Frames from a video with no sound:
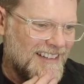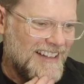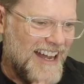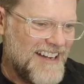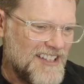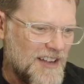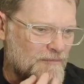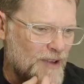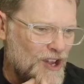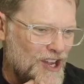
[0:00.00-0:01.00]
How does a
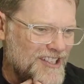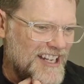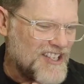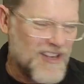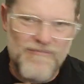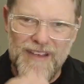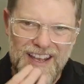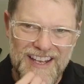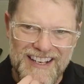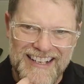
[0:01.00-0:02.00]
bird touch a
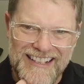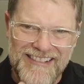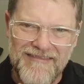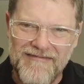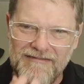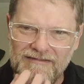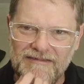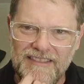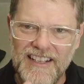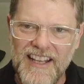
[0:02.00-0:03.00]
beard?
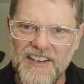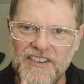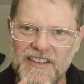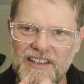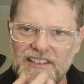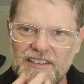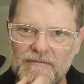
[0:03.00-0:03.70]
Do they do this?